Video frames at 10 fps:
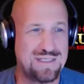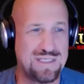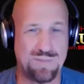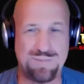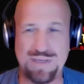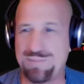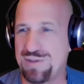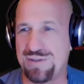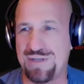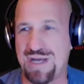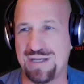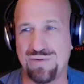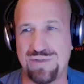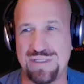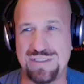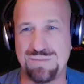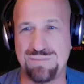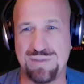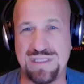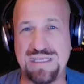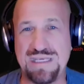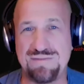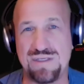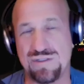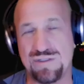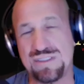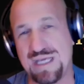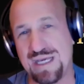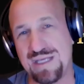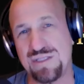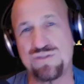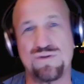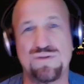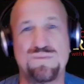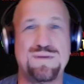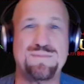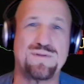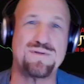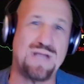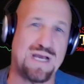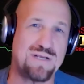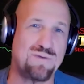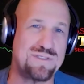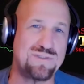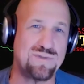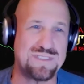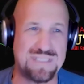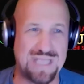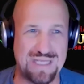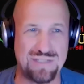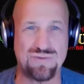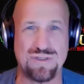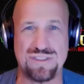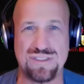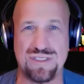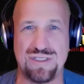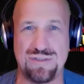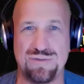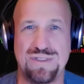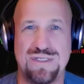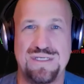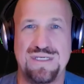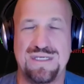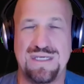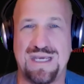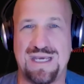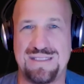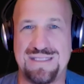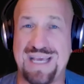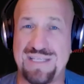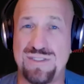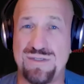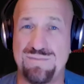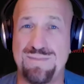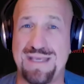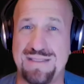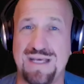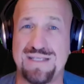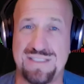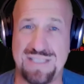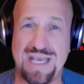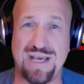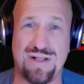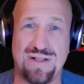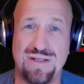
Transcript: people are not going to believe that you're saying the truth. People are not going to extend trust to you. And yes, you've made the sale,